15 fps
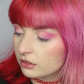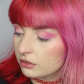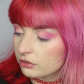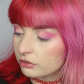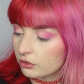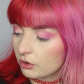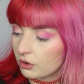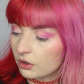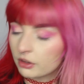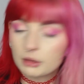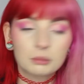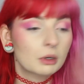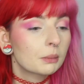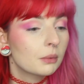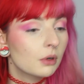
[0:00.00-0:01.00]
for the
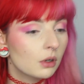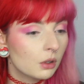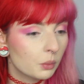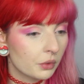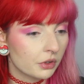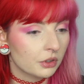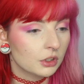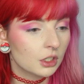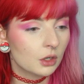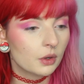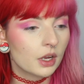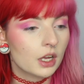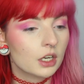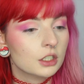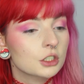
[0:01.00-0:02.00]
purple with no
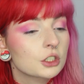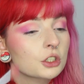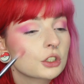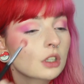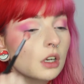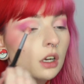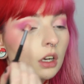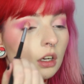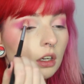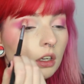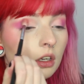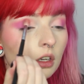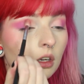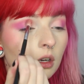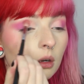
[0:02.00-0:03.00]
extra
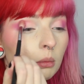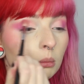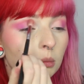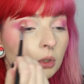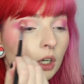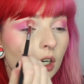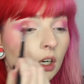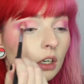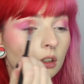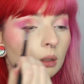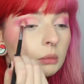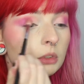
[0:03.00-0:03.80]
product.